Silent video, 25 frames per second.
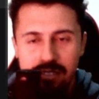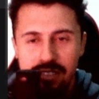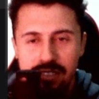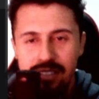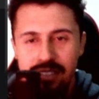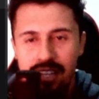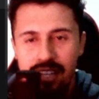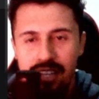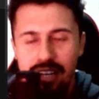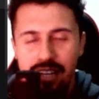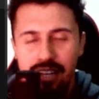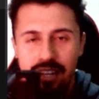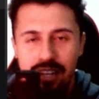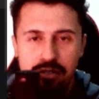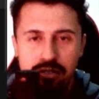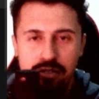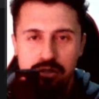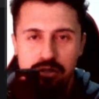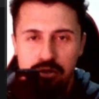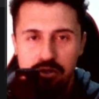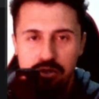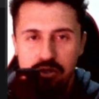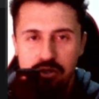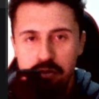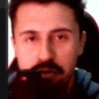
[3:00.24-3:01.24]
that allows
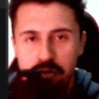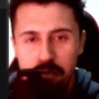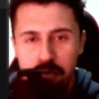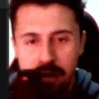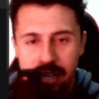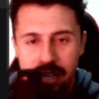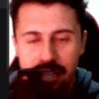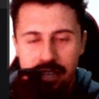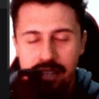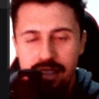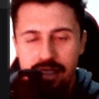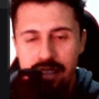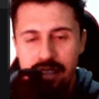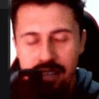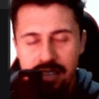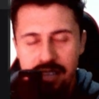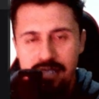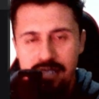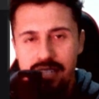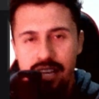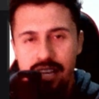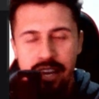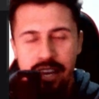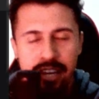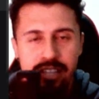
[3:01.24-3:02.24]
you to make these
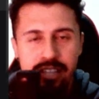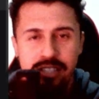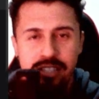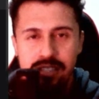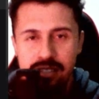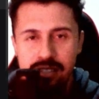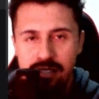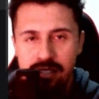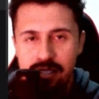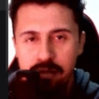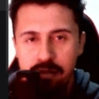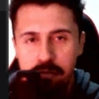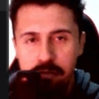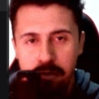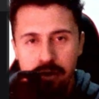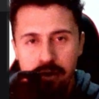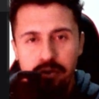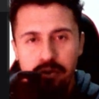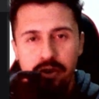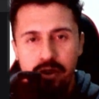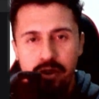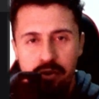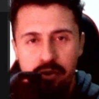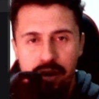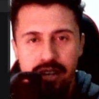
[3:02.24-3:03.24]
HTTP
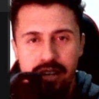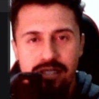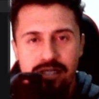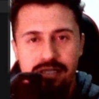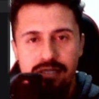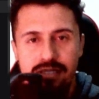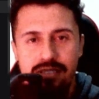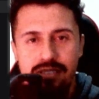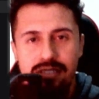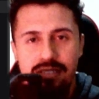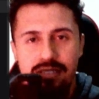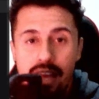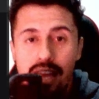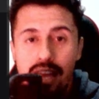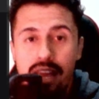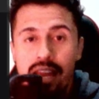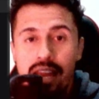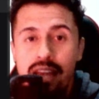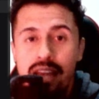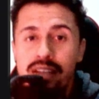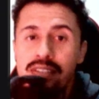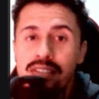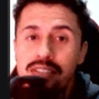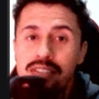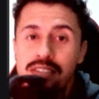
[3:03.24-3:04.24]
requests.
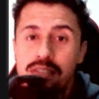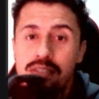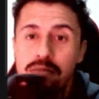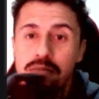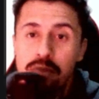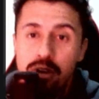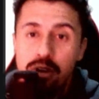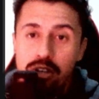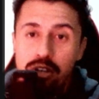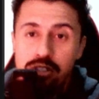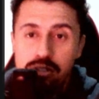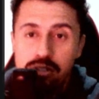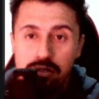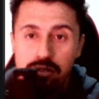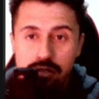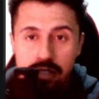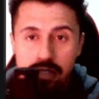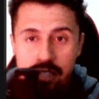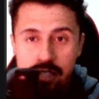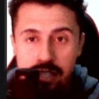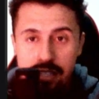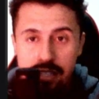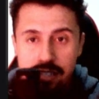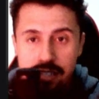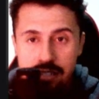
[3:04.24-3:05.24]
And this module
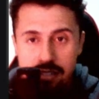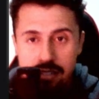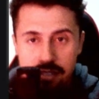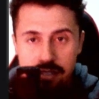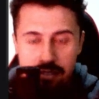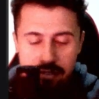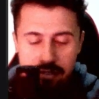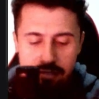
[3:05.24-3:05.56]
is